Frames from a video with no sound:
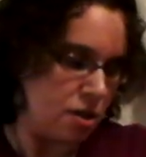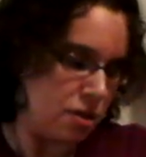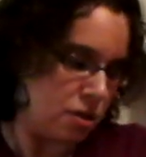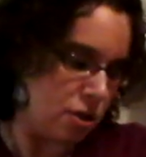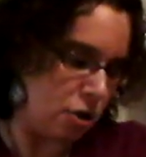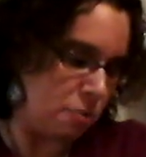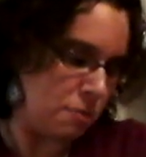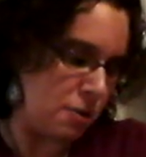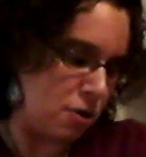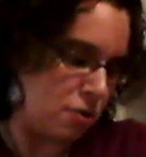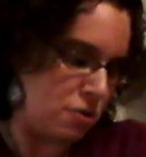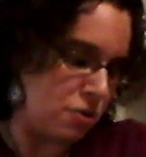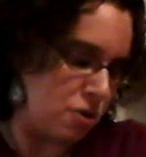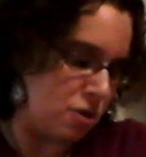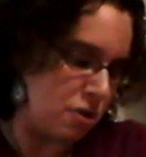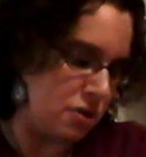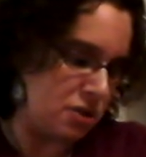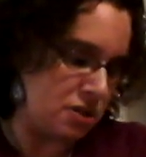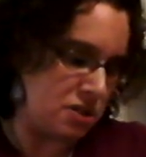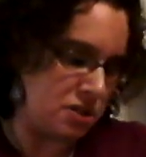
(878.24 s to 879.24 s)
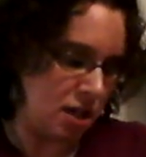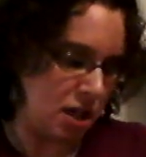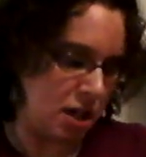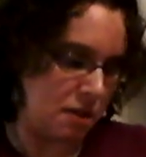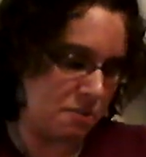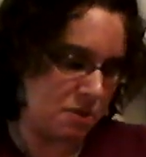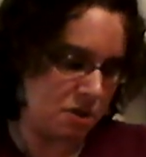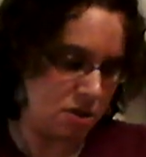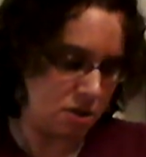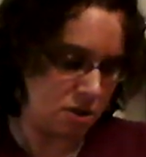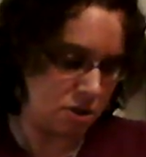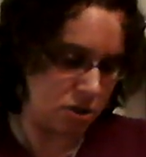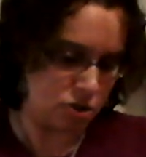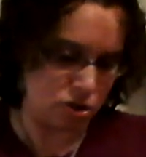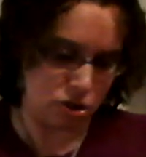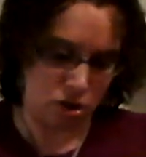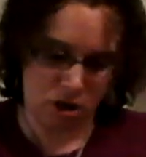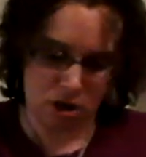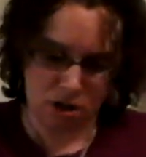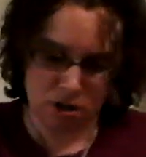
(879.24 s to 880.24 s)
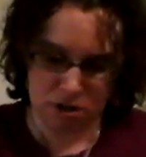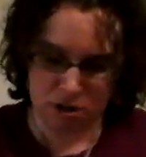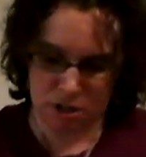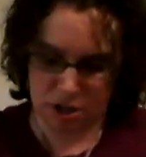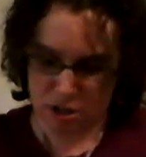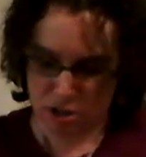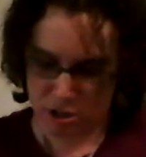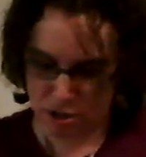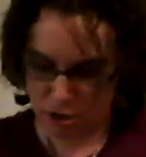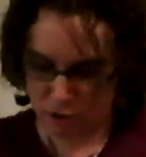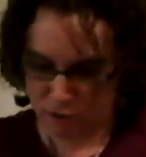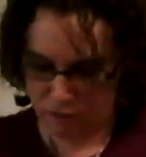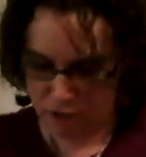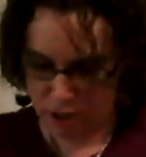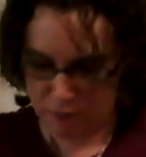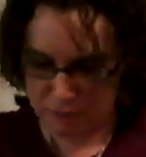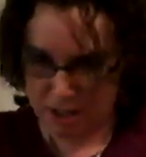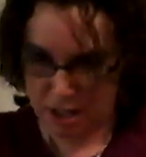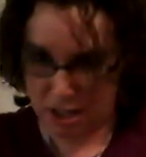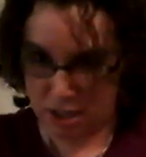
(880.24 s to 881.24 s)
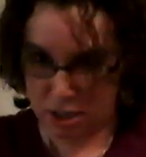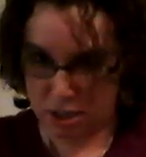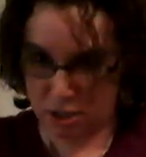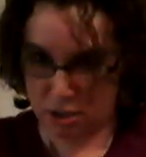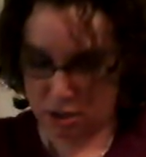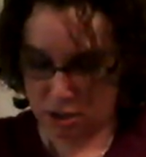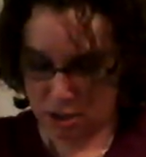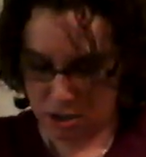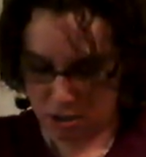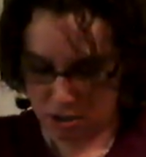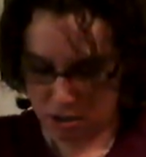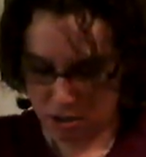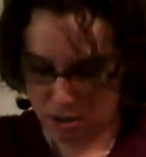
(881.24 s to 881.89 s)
They're both on the same chart because they're flippets.